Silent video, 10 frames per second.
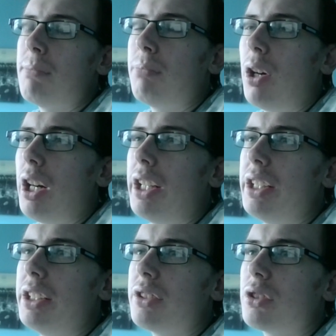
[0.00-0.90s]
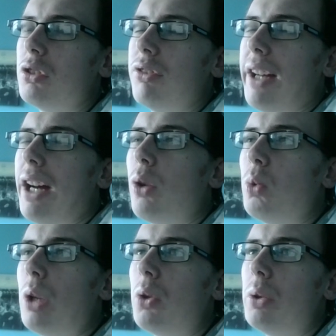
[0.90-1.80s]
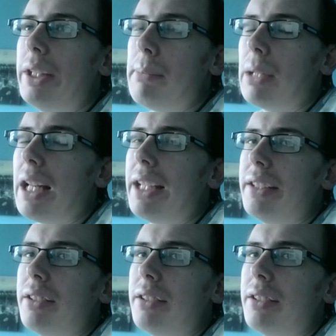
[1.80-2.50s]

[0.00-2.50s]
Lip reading: by sort of how well he played,